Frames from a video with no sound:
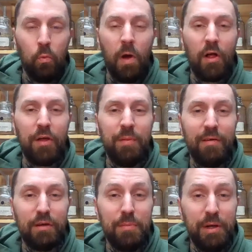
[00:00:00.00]
Welcome
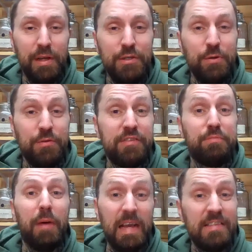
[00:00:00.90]
everybody to
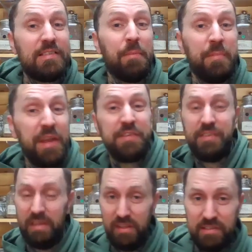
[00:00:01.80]
Spice
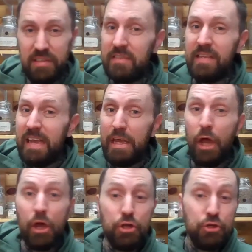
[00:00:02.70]
Medicine. This is
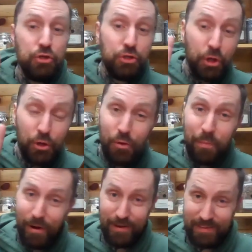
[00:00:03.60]
a
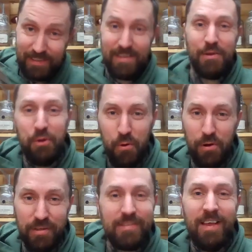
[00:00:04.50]
two-part
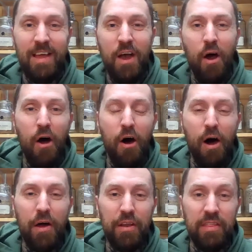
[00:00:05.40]
course
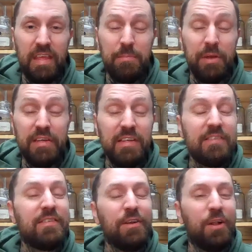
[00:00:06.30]
on the
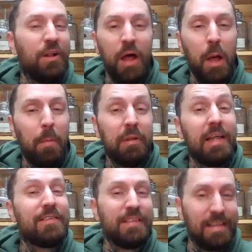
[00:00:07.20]
medicinal
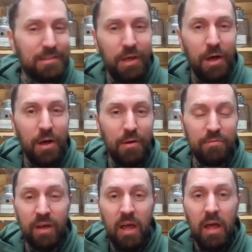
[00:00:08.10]
blessings of